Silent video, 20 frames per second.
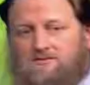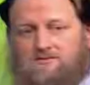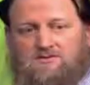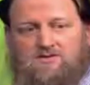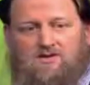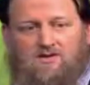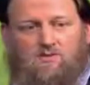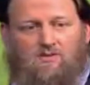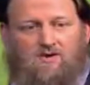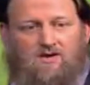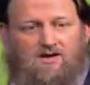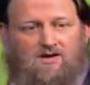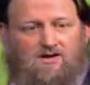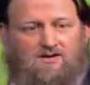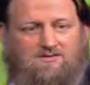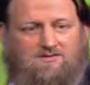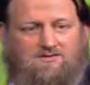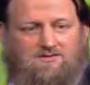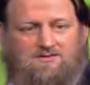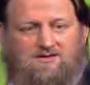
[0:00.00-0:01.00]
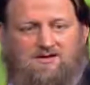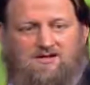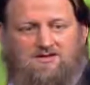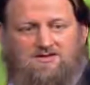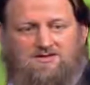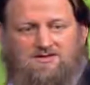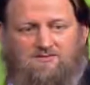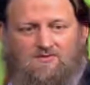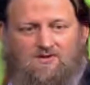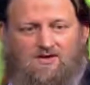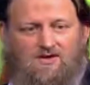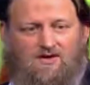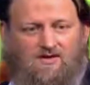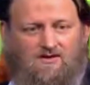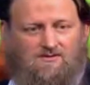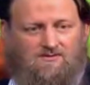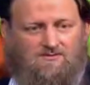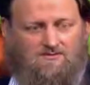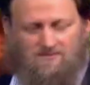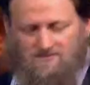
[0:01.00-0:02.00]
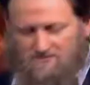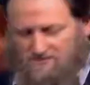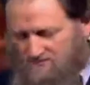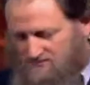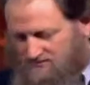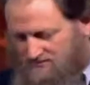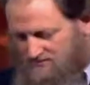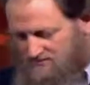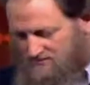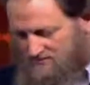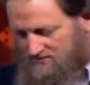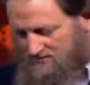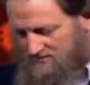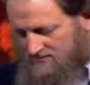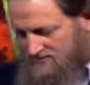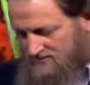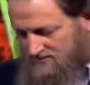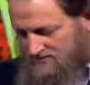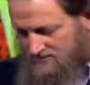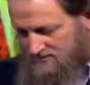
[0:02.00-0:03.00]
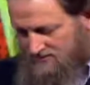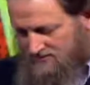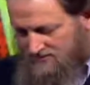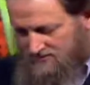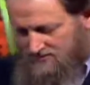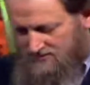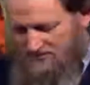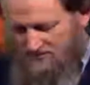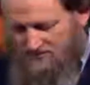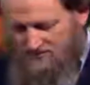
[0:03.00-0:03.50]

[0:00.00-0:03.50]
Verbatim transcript: Someone else. Yes, brother. We need